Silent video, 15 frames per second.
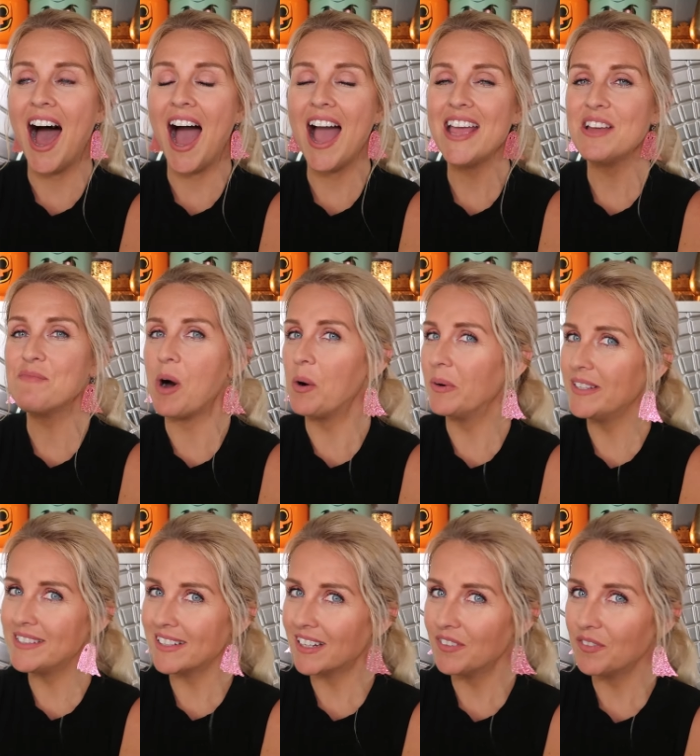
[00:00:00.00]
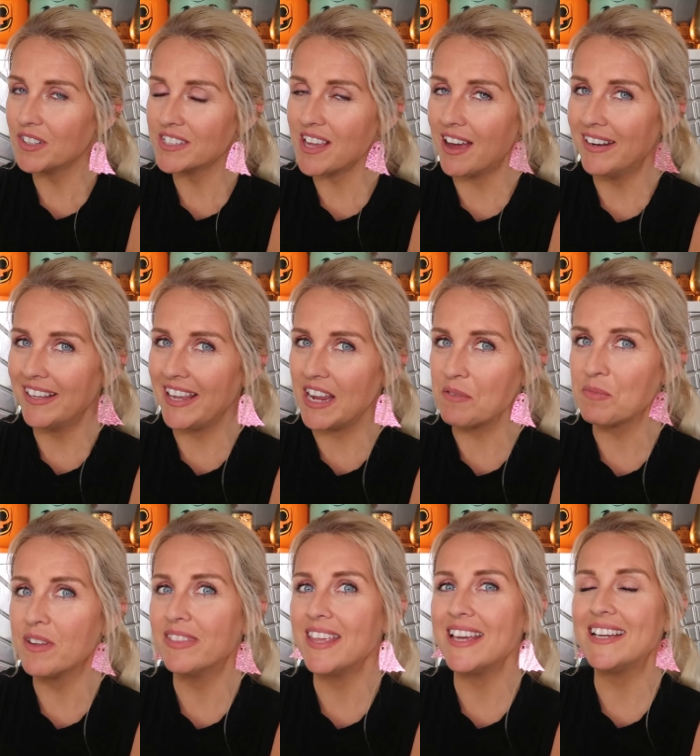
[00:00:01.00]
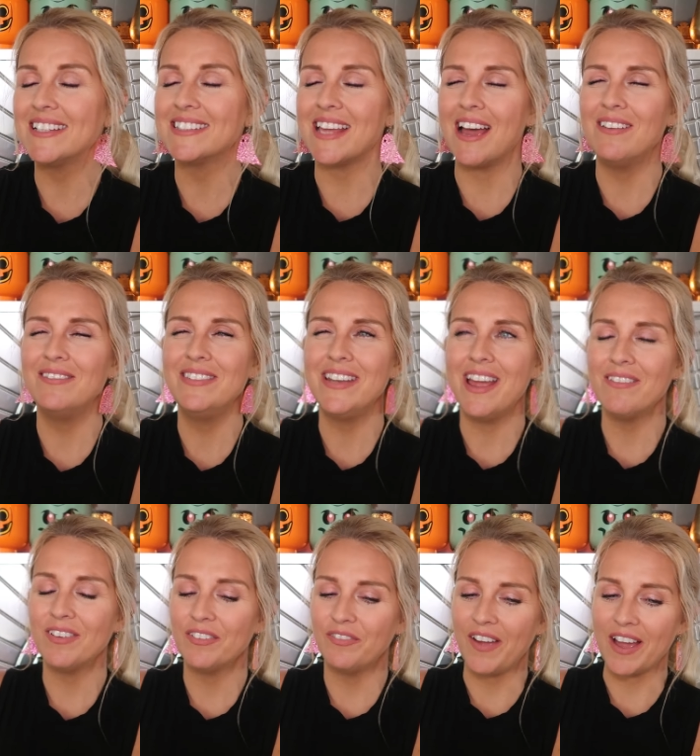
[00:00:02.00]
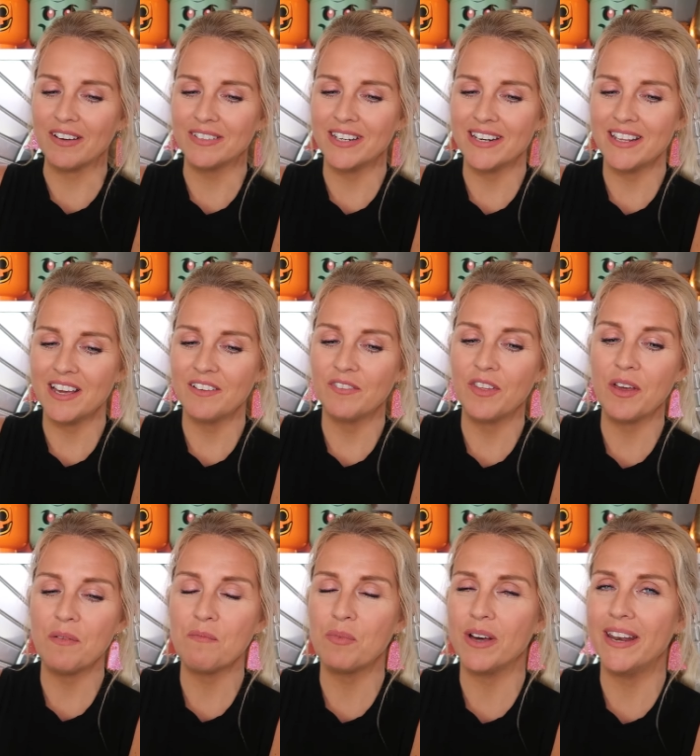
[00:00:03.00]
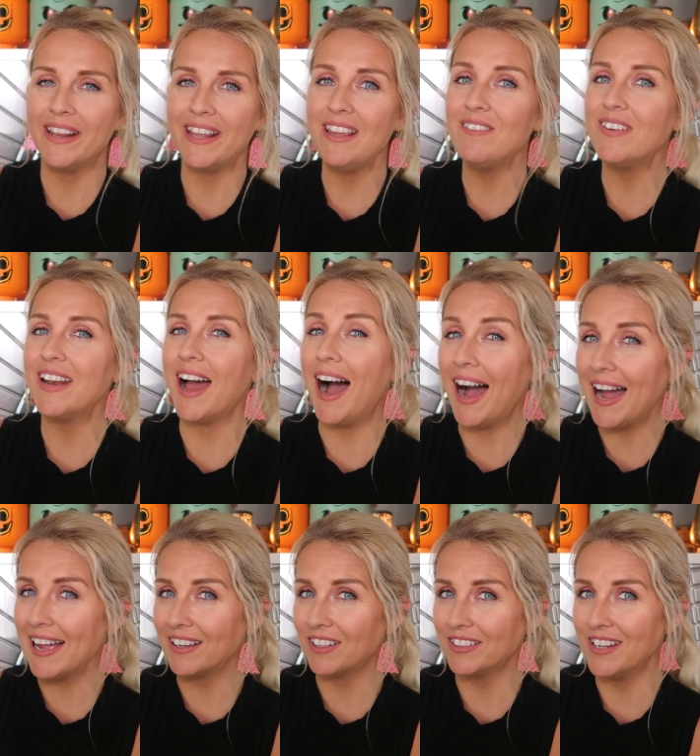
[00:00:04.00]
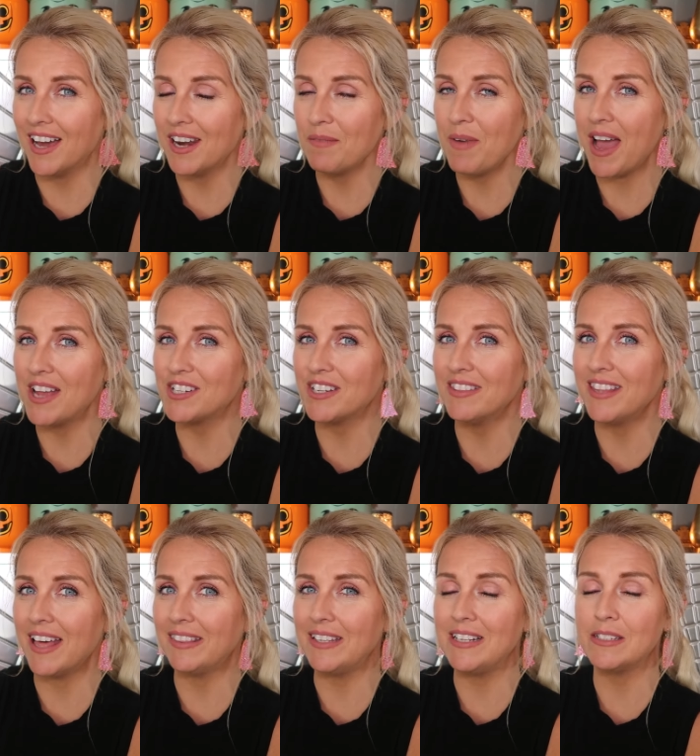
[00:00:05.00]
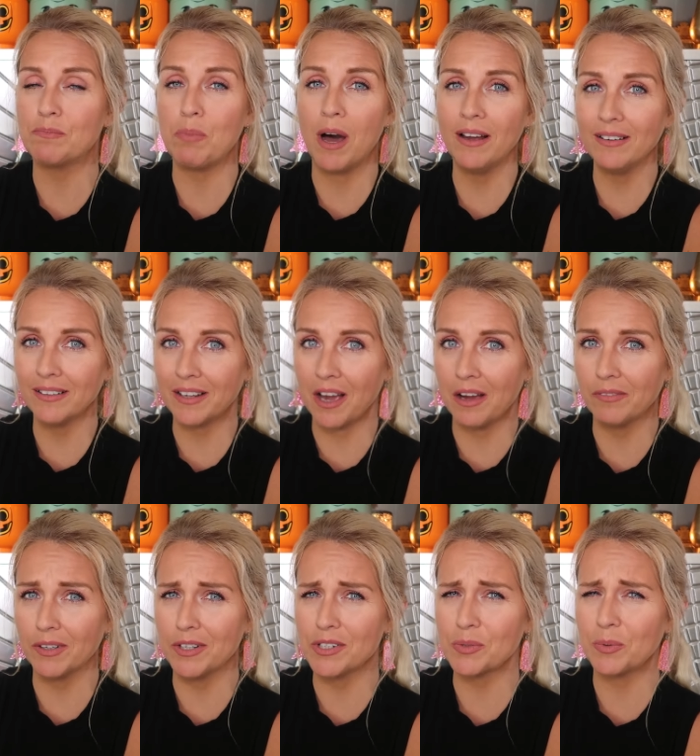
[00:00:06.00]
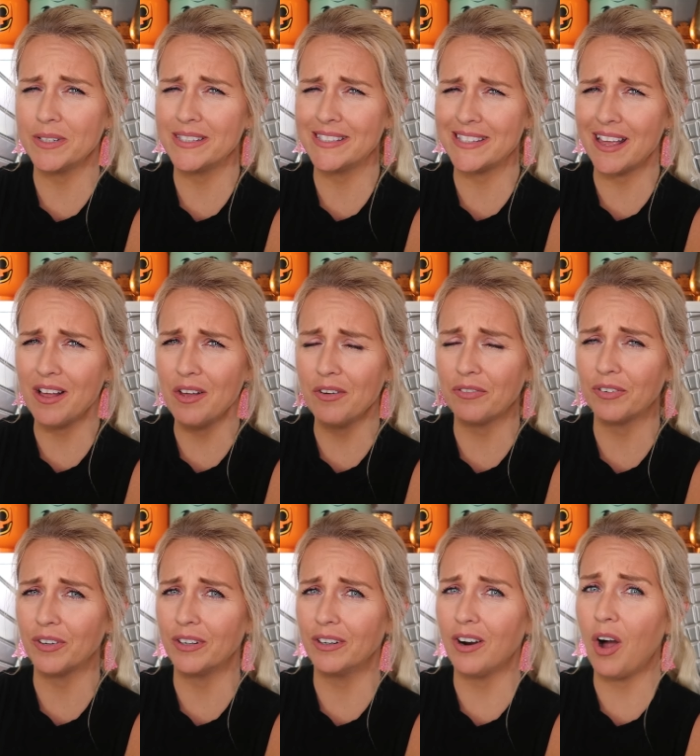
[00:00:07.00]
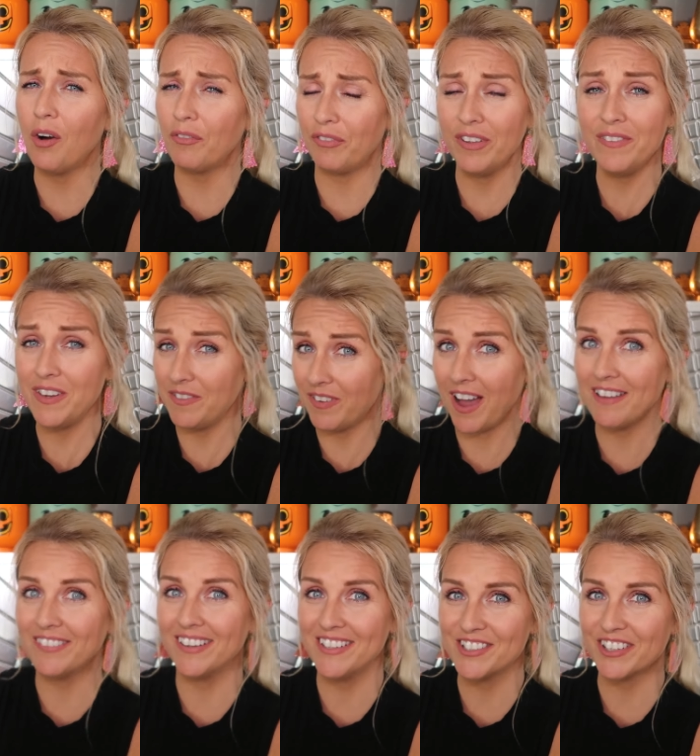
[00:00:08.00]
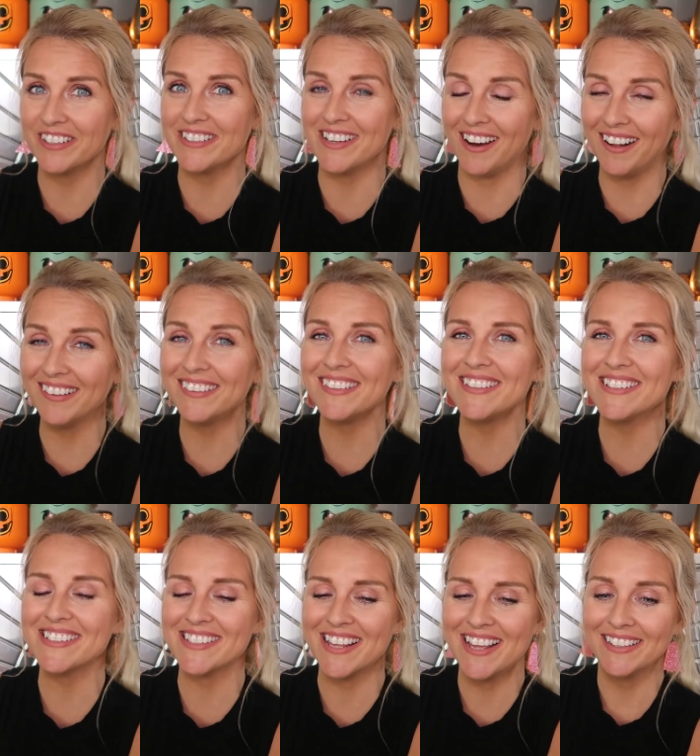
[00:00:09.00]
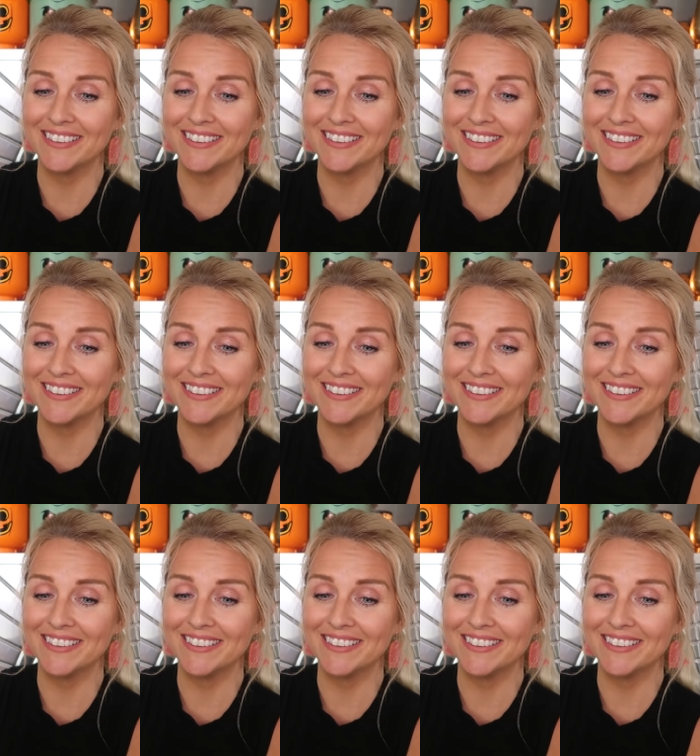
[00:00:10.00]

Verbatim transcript: I am always looking for Scotty Cameron things. I've never found any of them, but even I could not imagine that these putter covers would sell for five thousand five hundred dollars.